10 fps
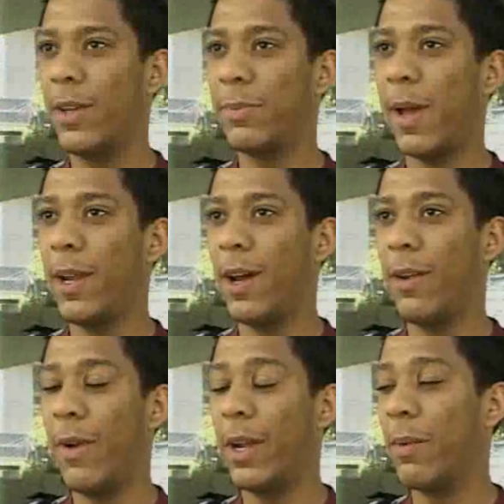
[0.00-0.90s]
I was planning on
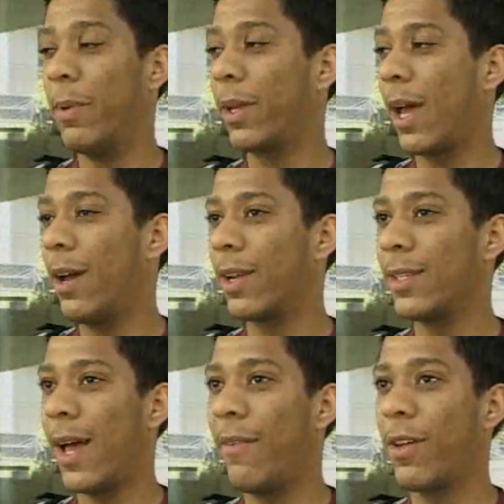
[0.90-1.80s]
renting a book out because
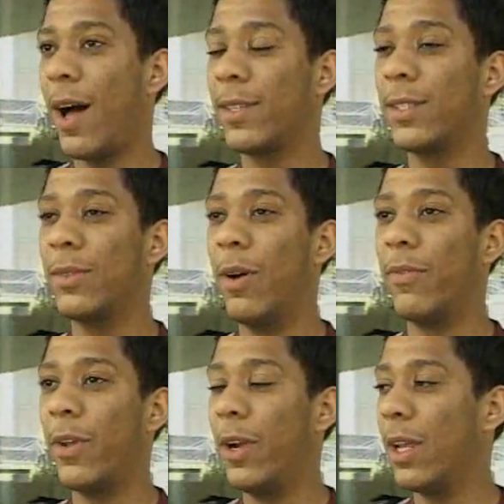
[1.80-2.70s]
I have class at
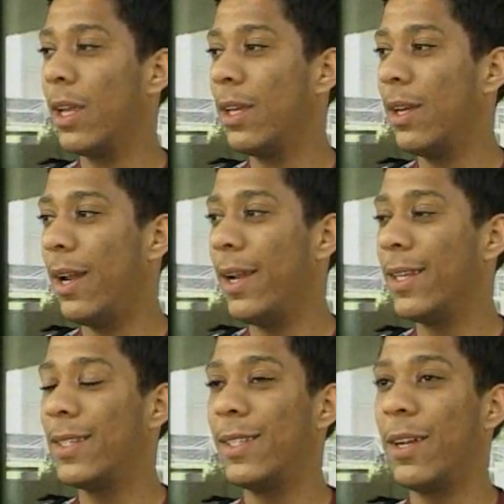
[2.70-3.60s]
12:30 and I need
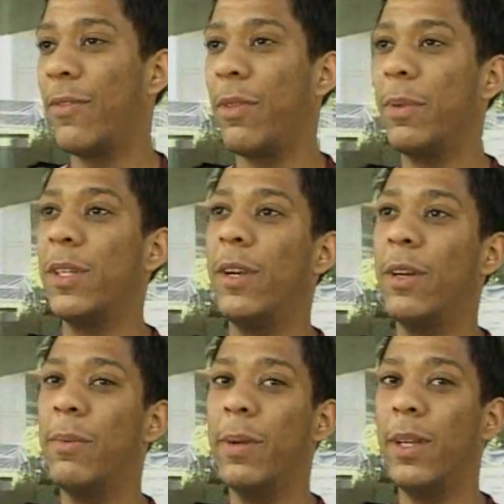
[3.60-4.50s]
to study for the
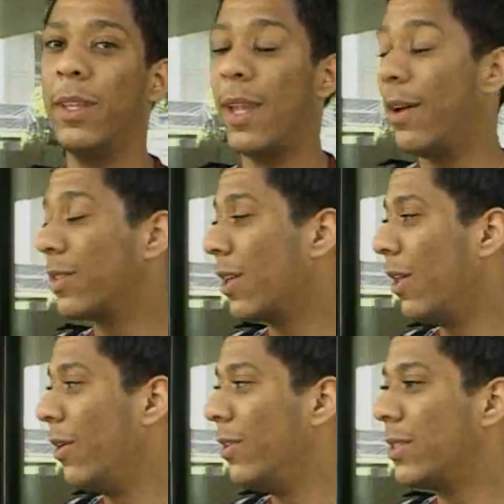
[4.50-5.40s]
material, but now it's
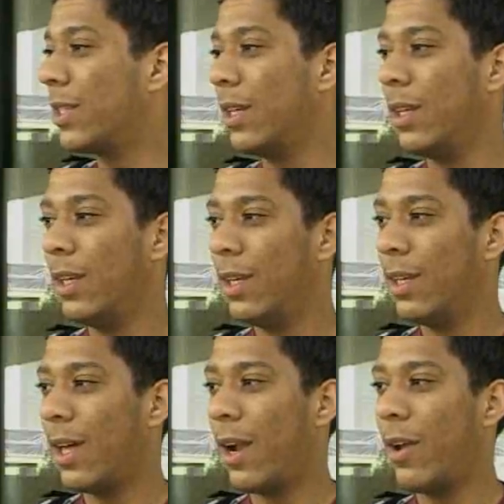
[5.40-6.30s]
closed.
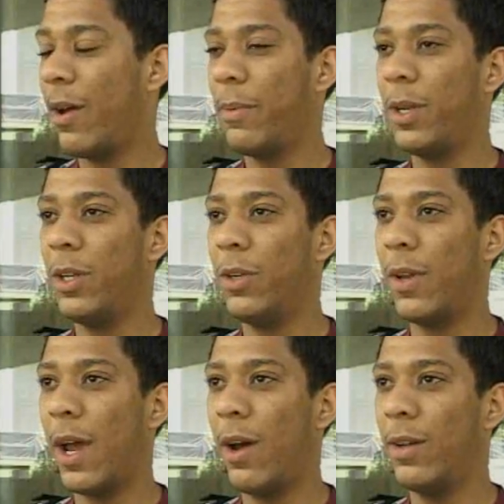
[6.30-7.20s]
I don't know what I'm going to do
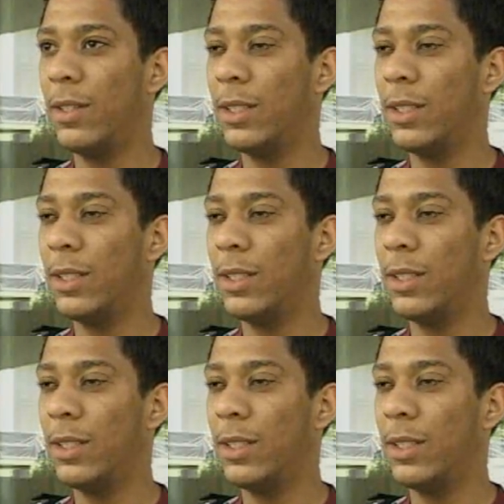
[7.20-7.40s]
now.